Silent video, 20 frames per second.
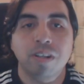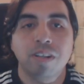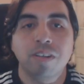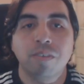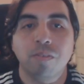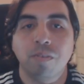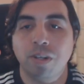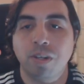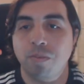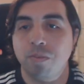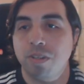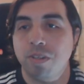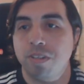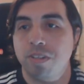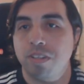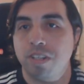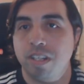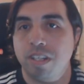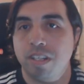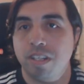One
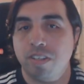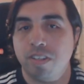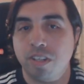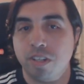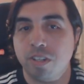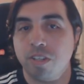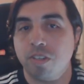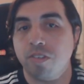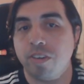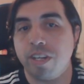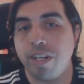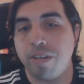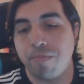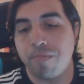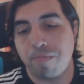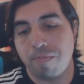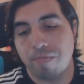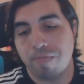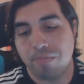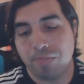was sunscreen.
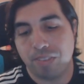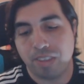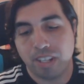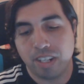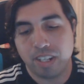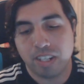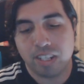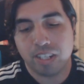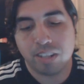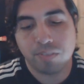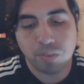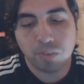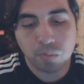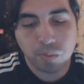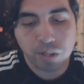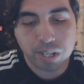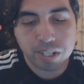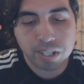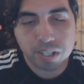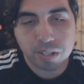Different
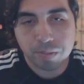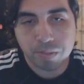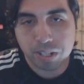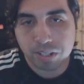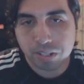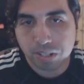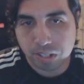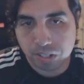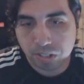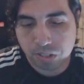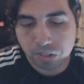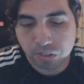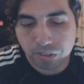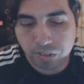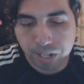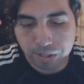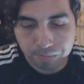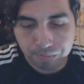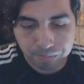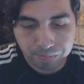ways to make sunscreen.
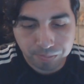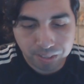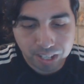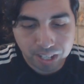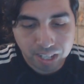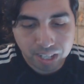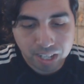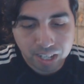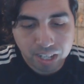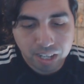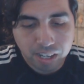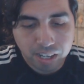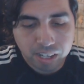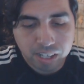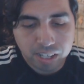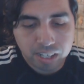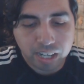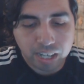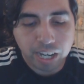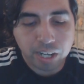
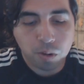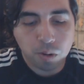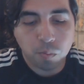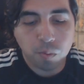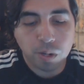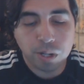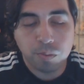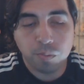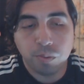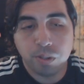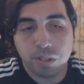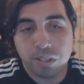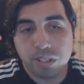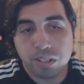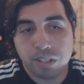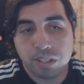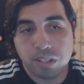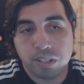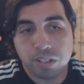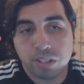I know one
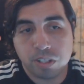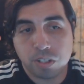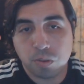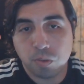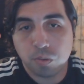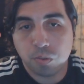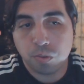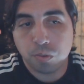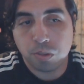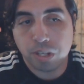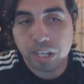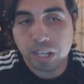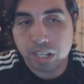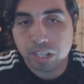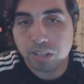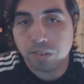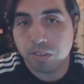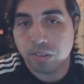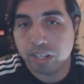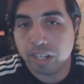was this
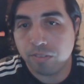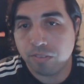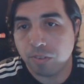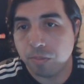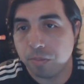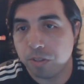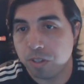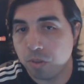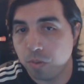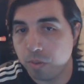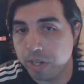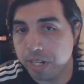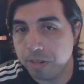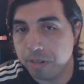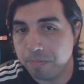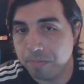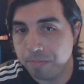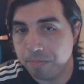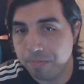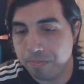ink you can get from a squid.
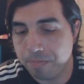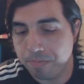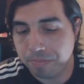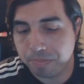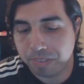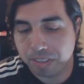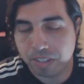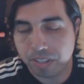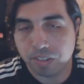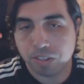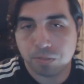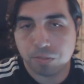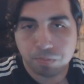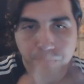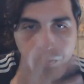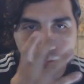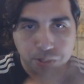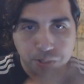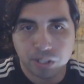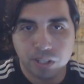You just
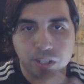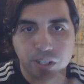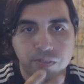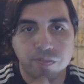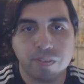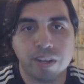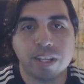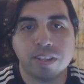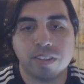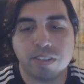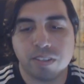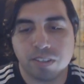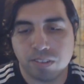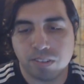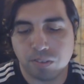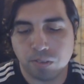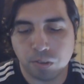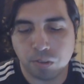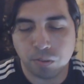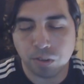put it on your face
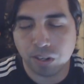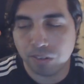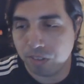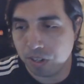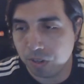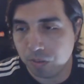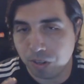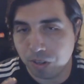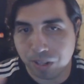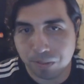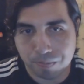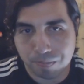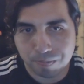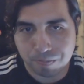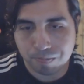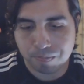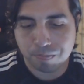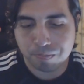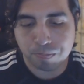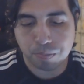or wherever you want
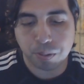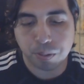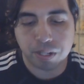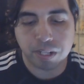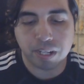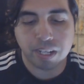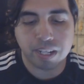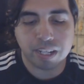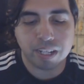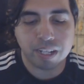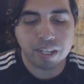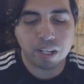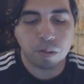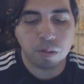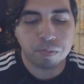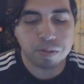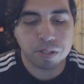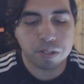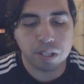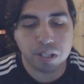to put it, and it
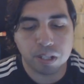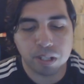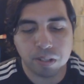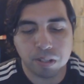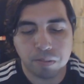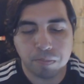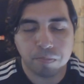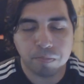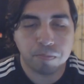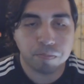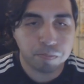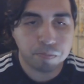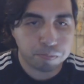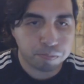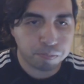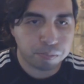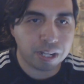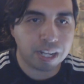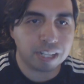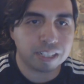helps
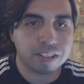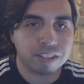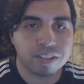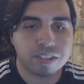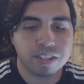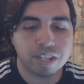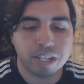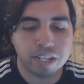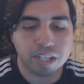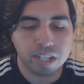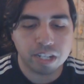block the sun.